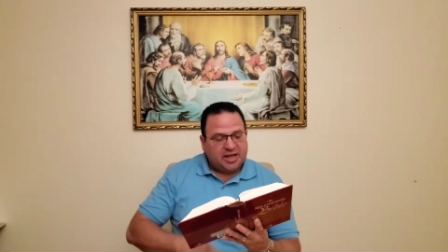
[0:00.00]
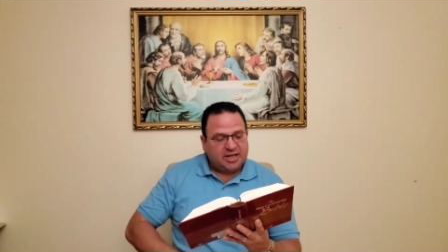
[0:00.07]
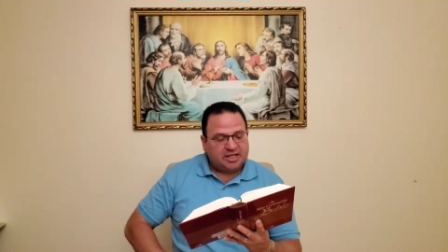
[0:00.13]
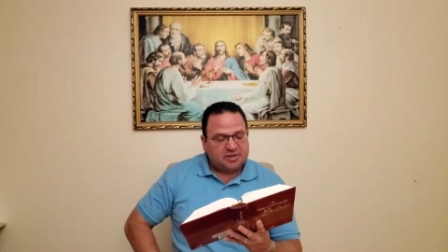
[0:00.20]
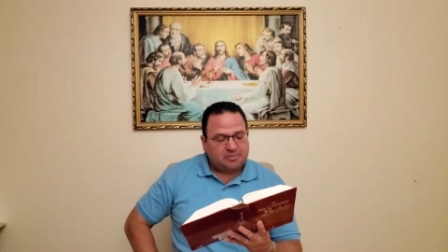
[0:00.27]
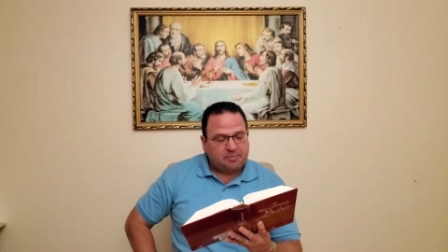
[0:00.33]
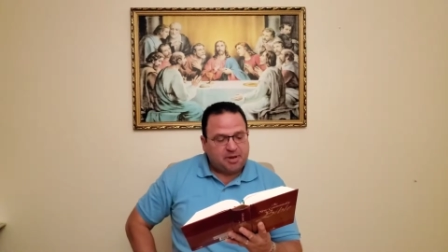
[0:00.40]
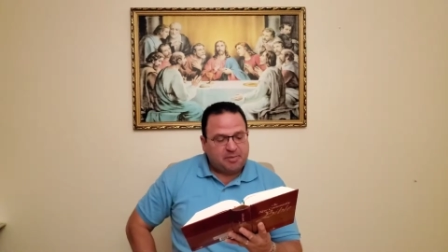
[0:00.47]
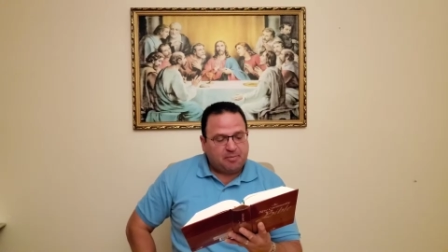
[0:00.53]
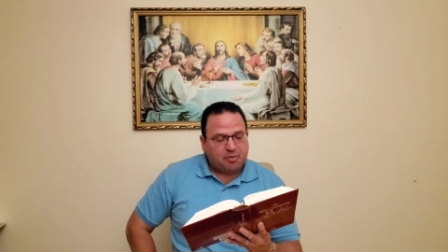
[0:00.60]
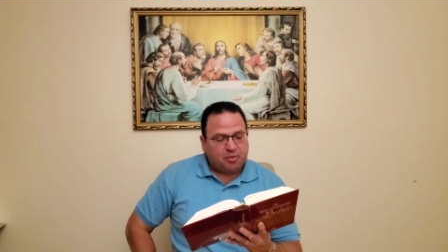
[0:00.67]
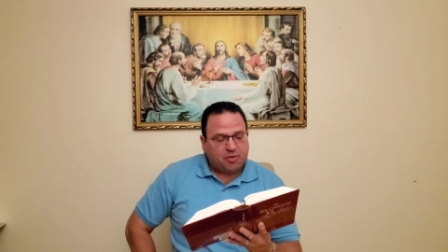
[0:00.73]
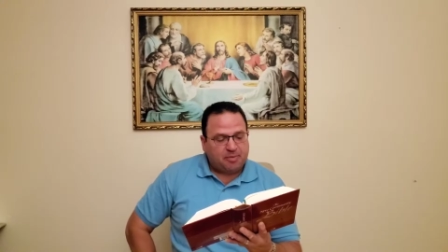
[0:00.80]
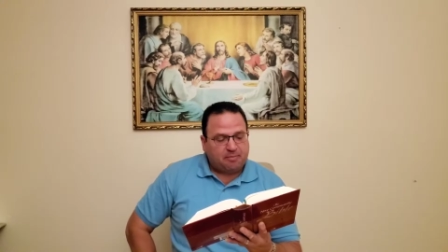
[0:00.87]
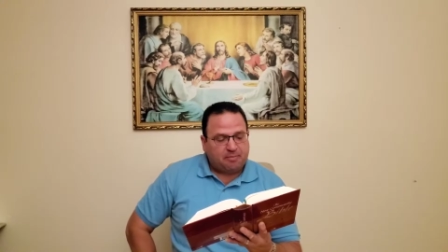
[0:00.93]
his
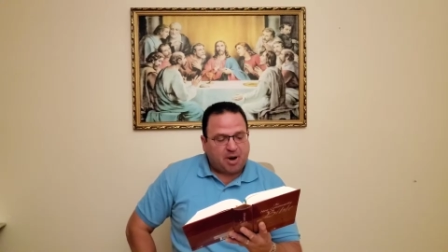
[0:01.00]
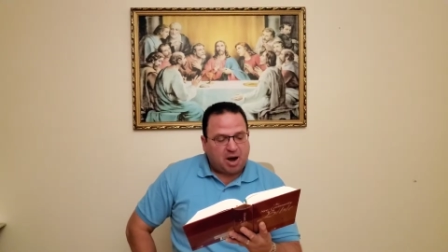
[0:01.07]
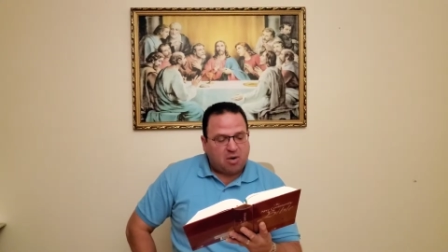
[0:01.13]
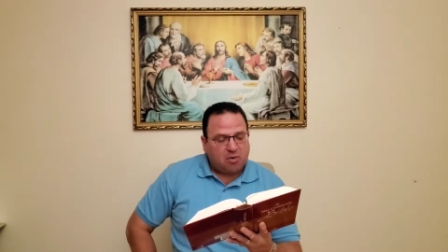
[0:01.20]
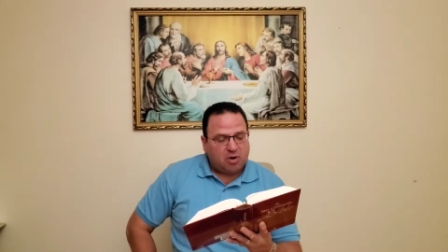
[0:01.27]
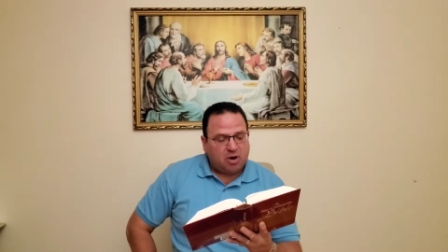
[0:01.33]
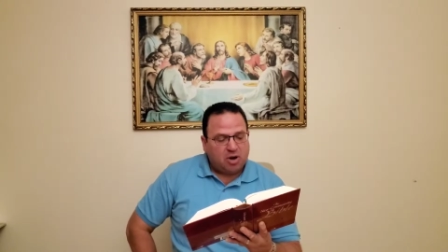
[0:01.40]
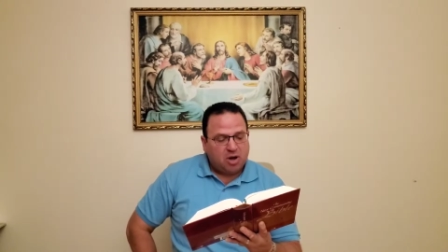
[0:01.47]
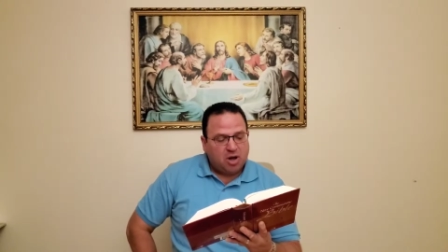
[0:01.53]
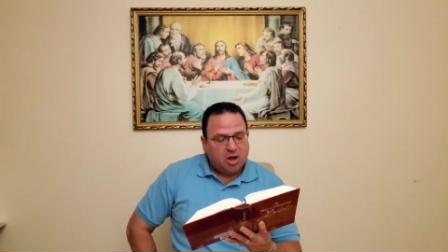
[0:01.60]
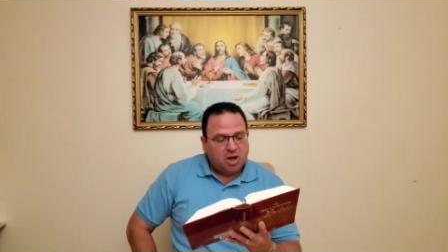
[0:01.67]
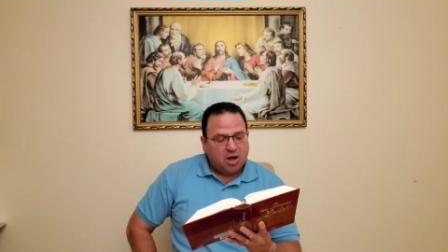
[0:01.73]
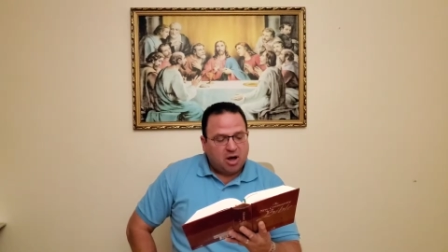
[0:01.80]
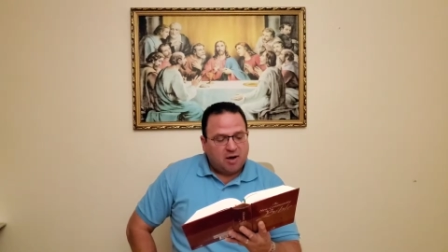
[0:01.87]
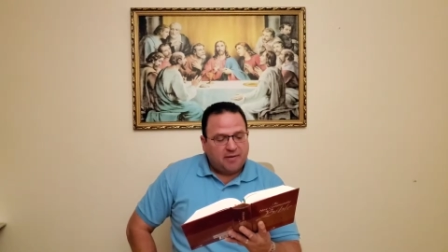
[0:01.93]
people the power
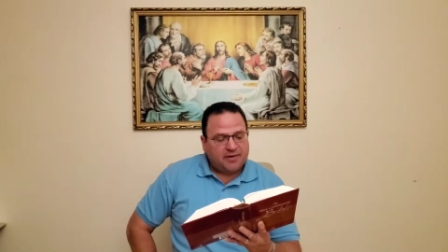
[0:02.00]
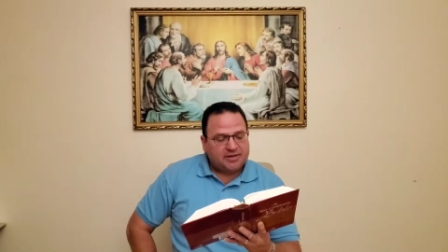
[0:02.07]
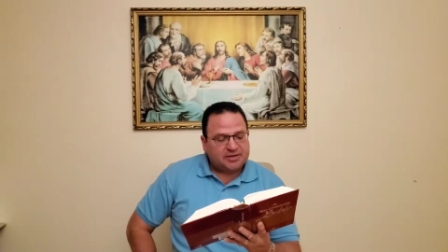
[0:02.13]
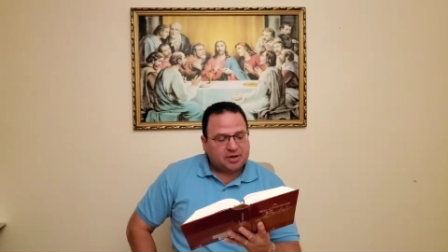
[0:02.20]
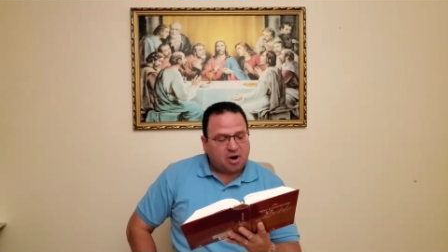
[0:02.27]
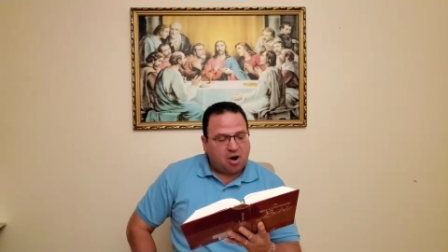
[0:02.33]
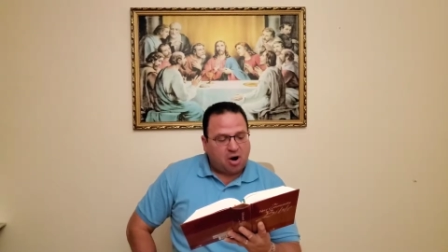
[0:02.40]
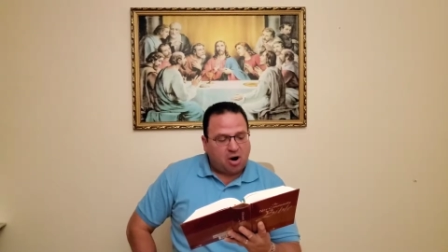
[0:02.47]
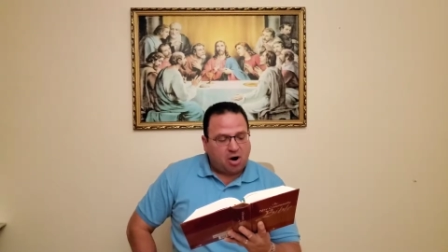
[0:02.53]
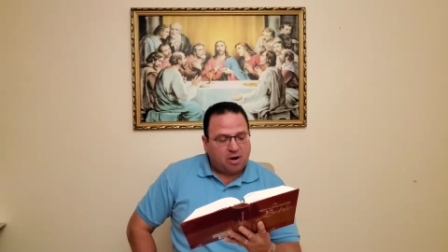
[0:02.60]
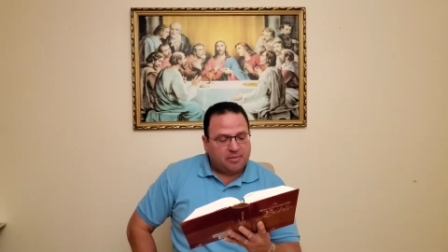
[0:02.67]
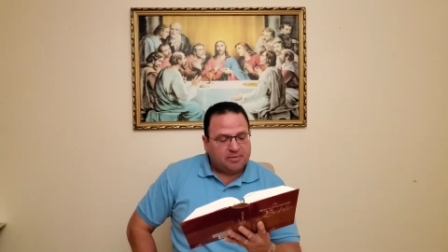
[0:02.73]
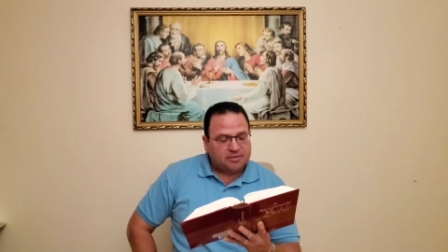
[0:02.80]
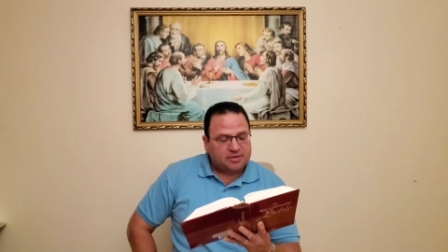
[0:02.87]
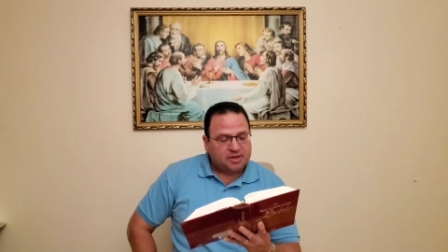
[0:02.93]
of his
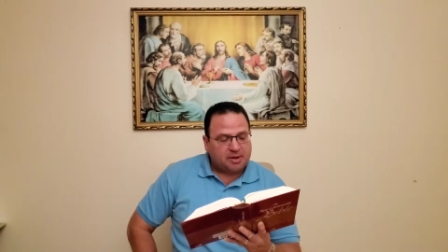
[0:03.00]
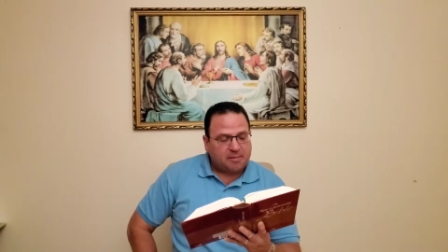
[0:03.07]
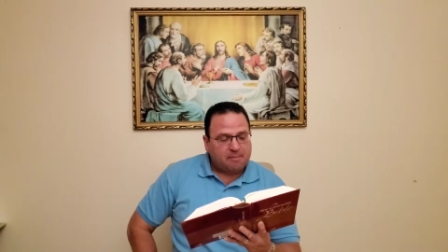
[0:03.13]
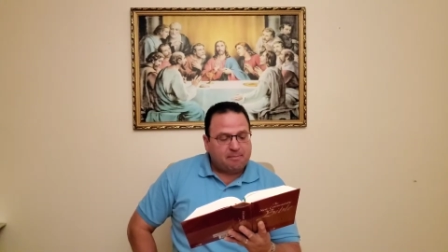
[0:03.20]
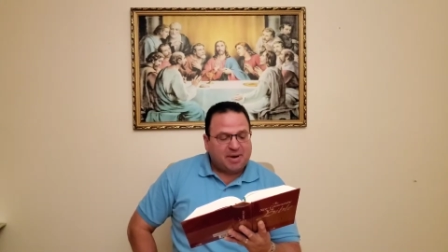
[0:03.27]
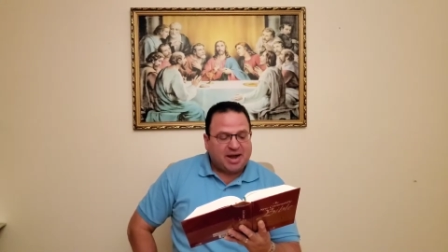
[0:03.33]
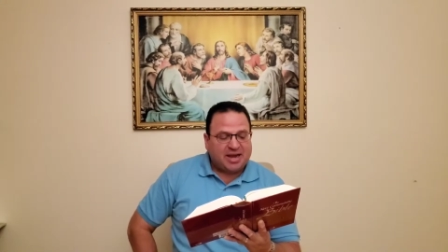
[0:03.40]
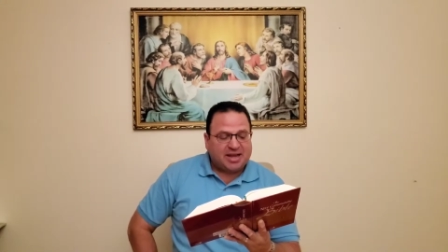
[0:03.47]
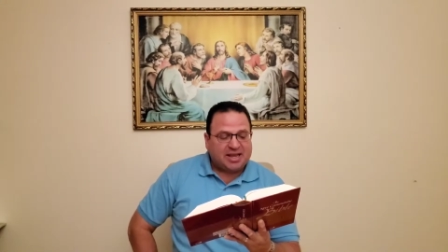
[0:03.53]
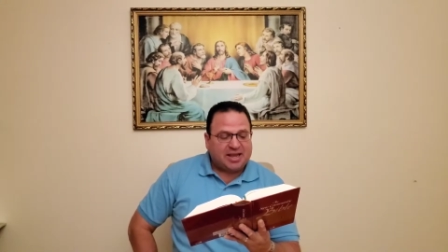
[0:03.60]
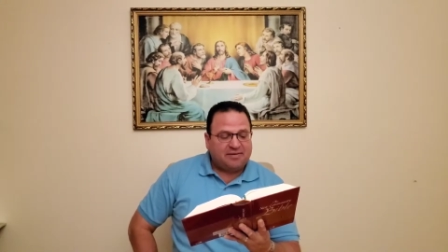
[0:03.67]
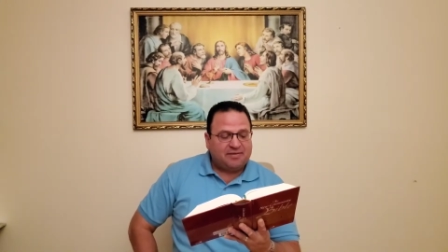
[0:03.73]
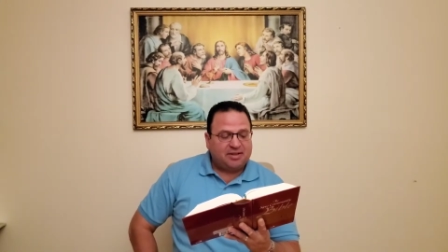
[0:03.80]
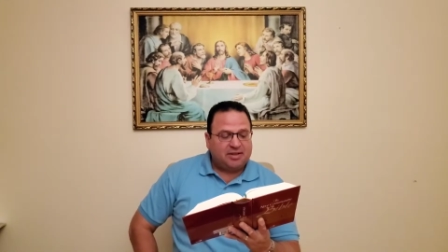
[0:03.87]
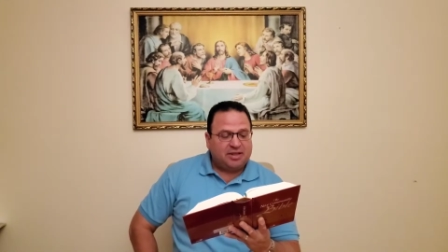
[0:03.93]
arms by
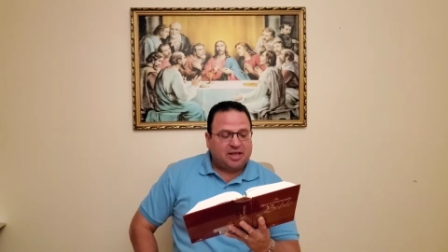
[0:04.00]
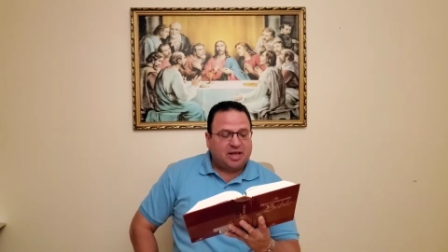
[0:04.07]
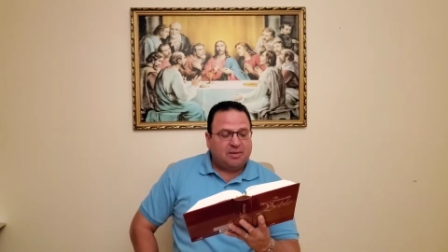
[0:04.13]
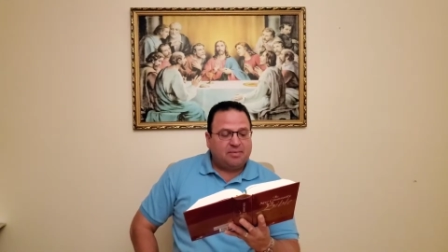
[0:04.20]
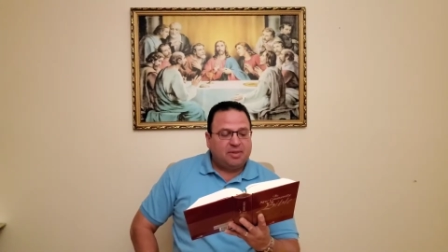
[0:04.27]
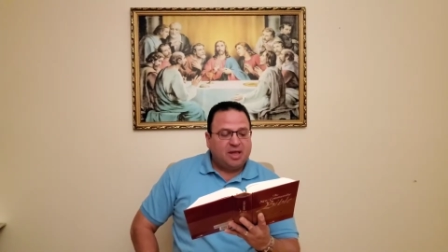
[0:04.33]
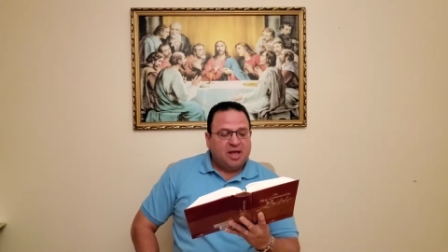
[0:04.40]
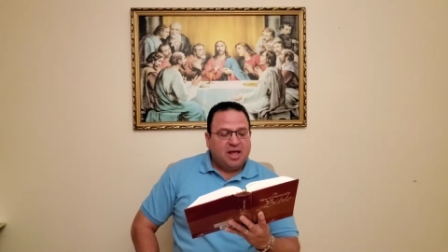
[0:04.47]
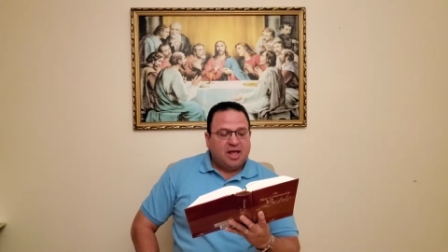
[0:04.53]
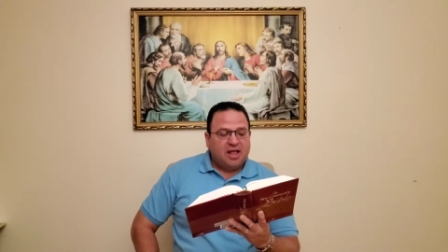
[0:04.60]
giving them